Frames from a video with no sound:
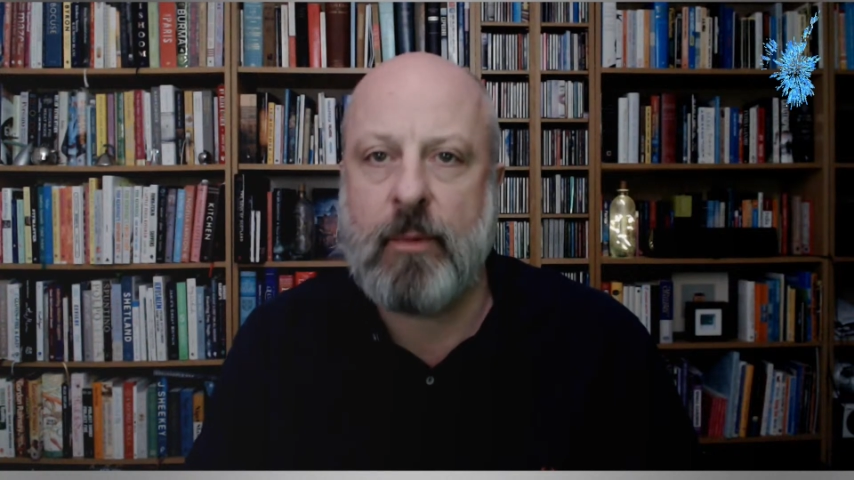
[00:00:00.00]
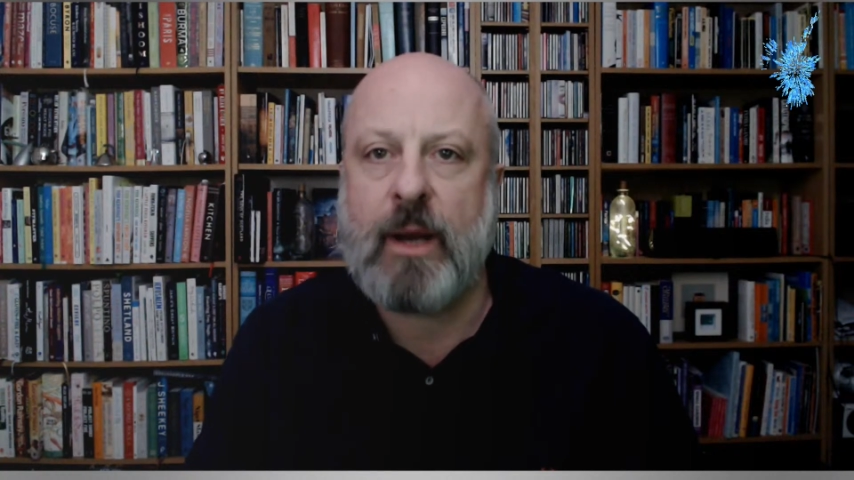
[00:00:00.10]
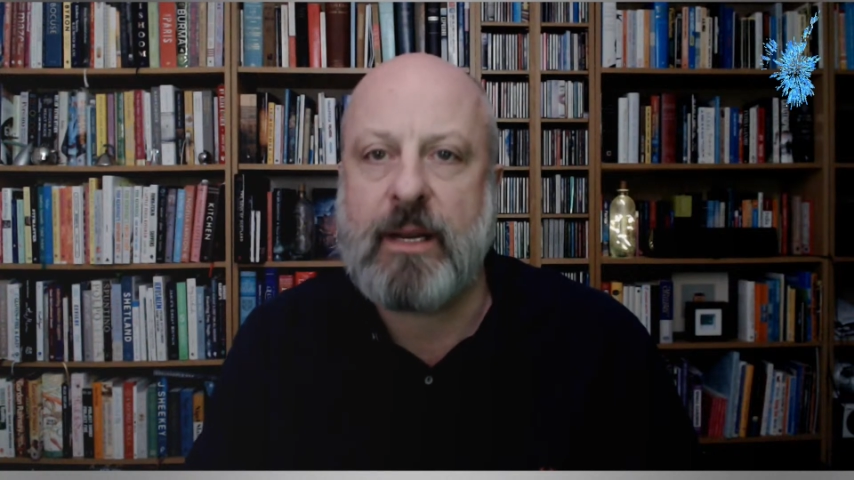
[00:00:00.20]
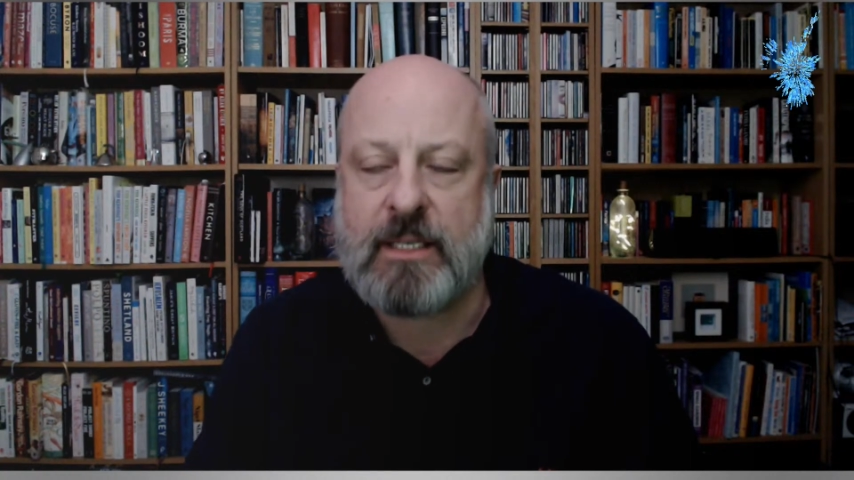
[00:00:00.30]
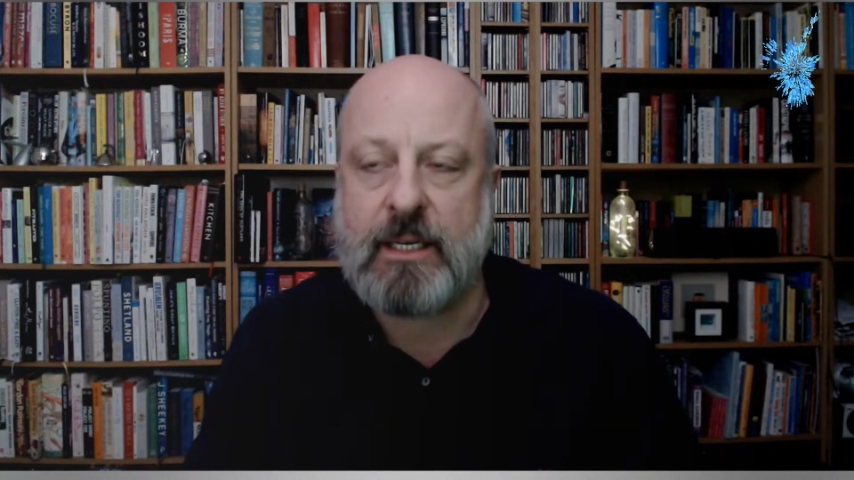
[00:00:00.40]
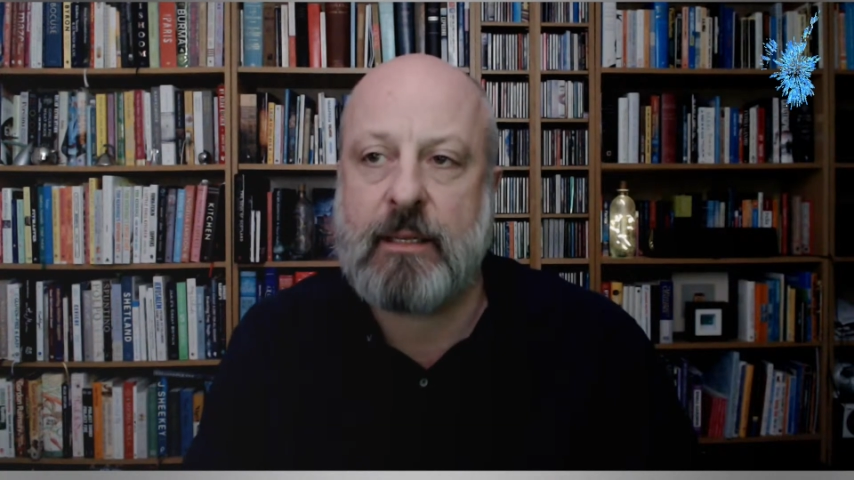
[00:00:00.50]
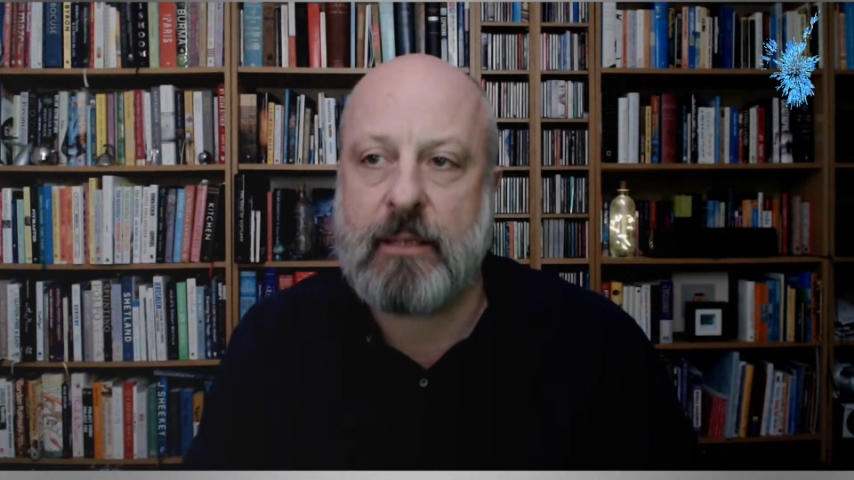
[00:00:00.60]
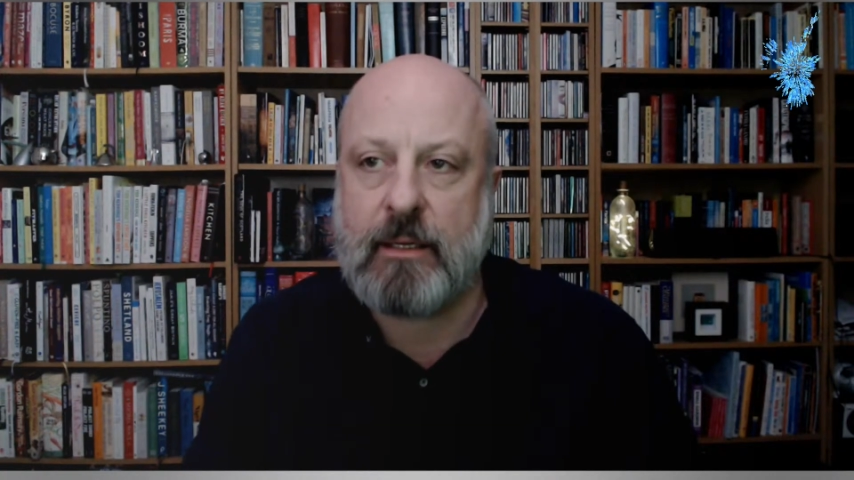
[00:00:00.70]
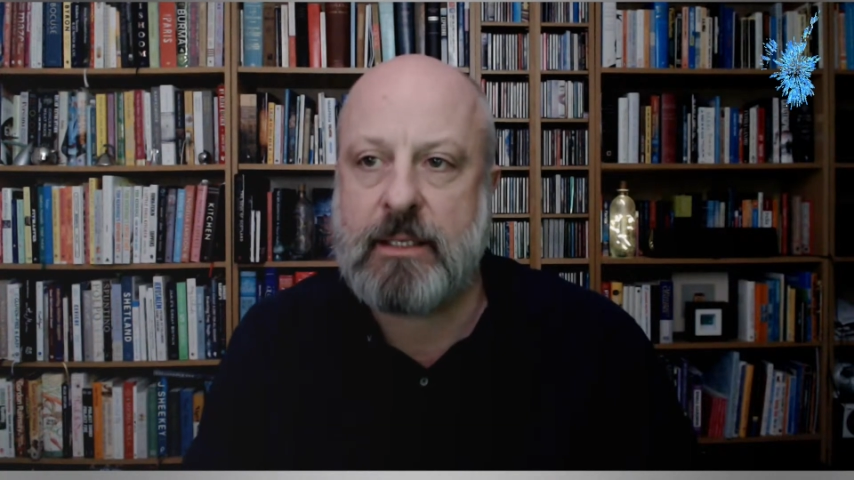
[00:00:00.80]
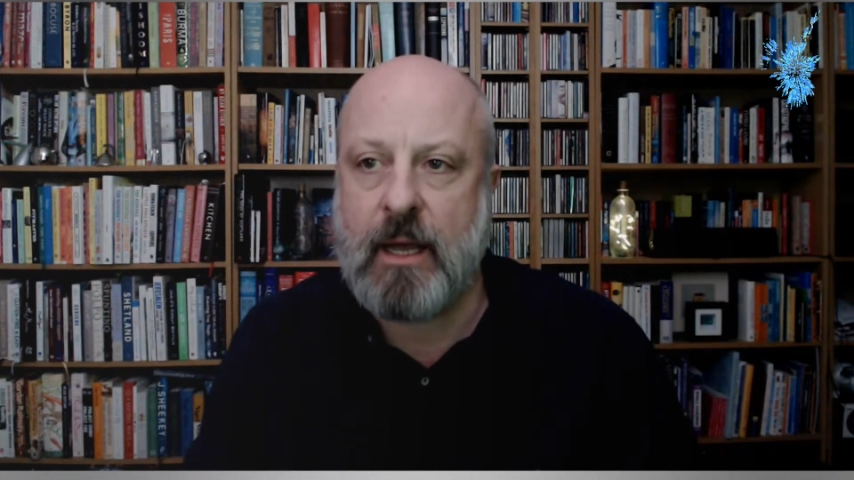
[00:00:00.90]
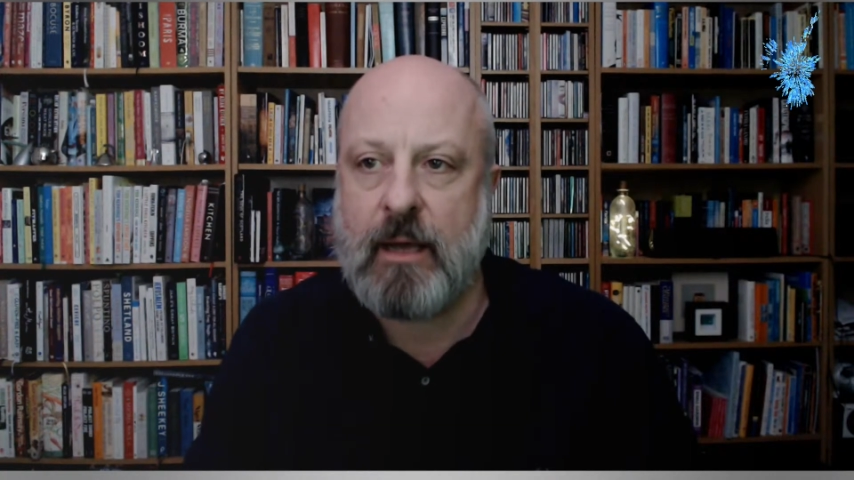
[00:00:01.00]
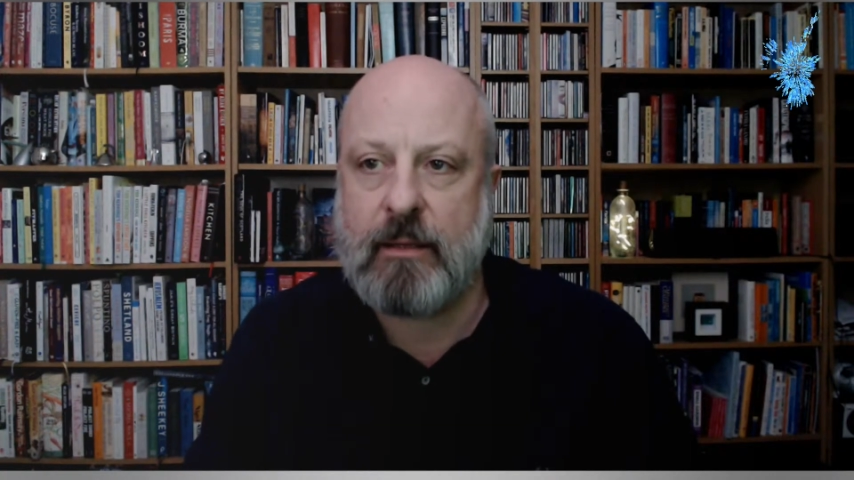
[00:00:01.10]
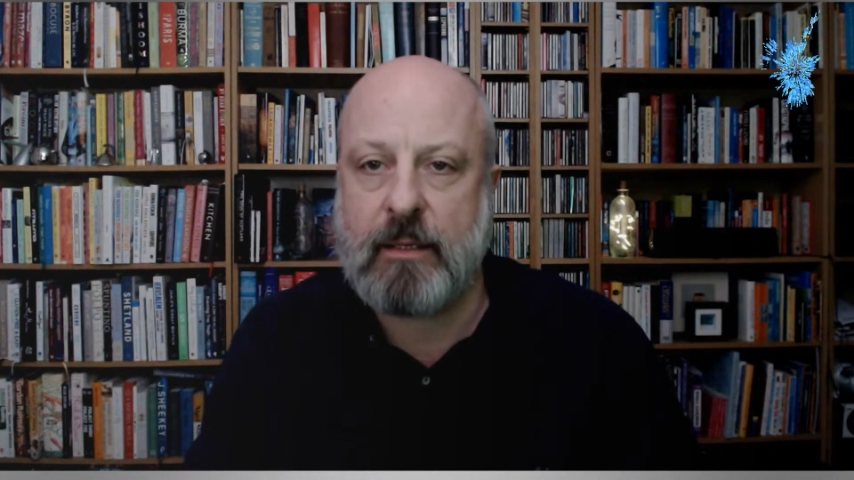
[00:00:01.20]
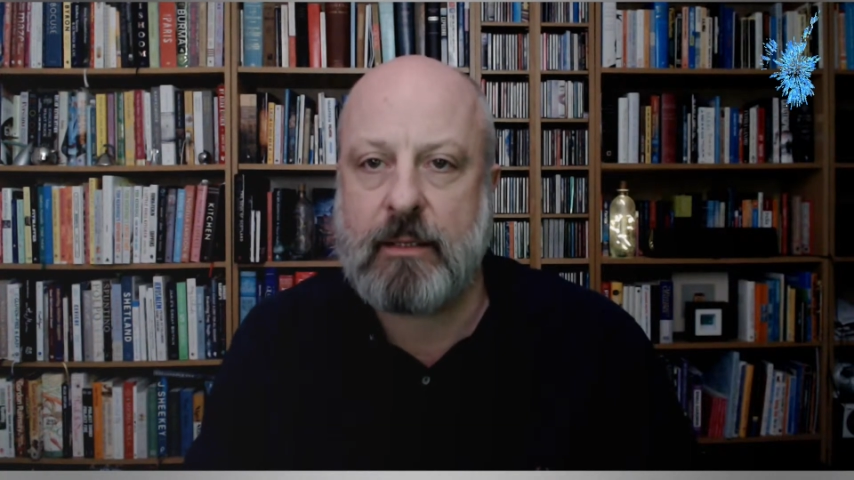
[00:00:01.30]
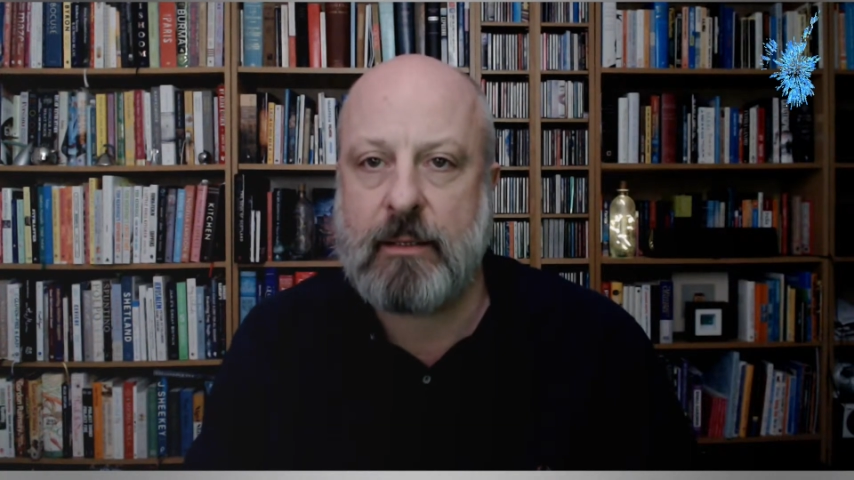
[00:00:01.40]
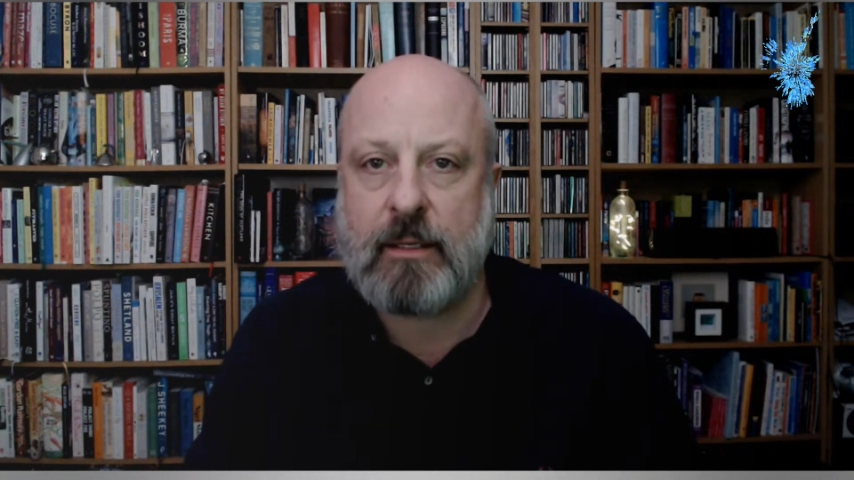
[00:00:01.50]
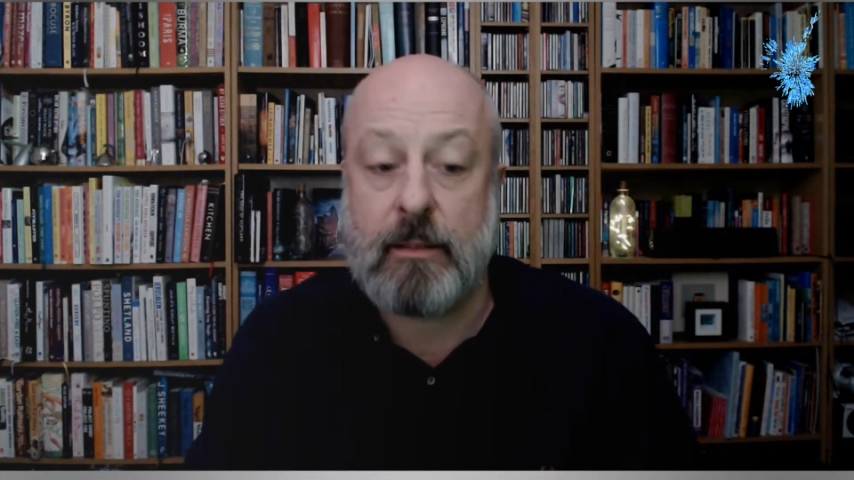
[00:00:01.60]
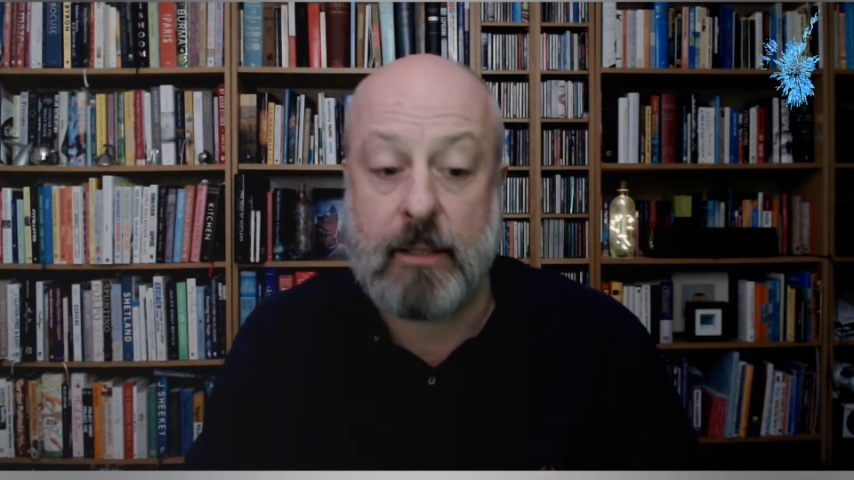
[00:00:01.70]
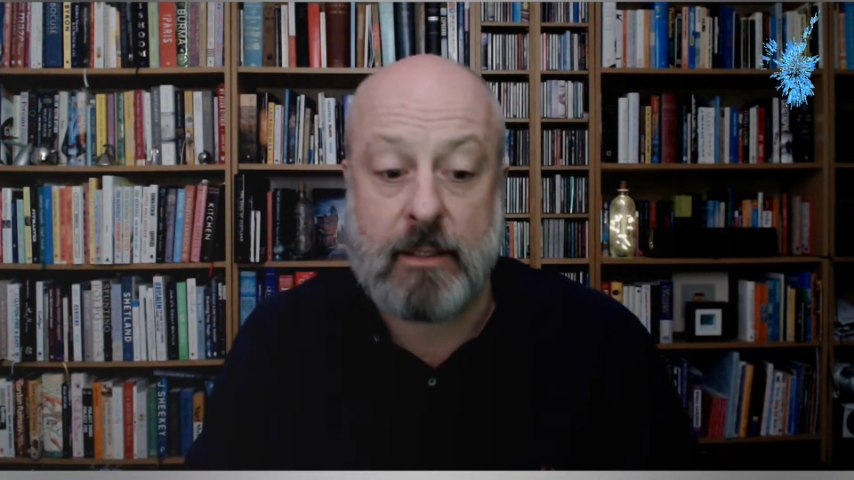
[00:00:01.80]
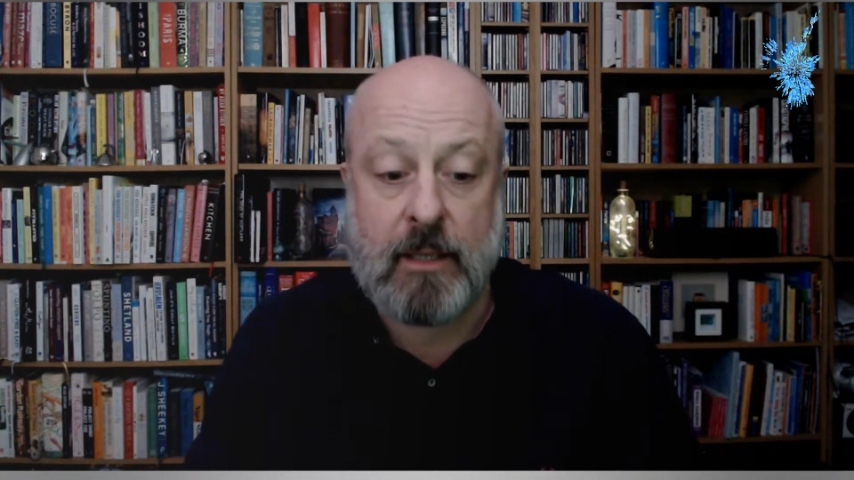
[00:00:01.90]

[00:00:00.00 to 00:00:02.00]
you might say that that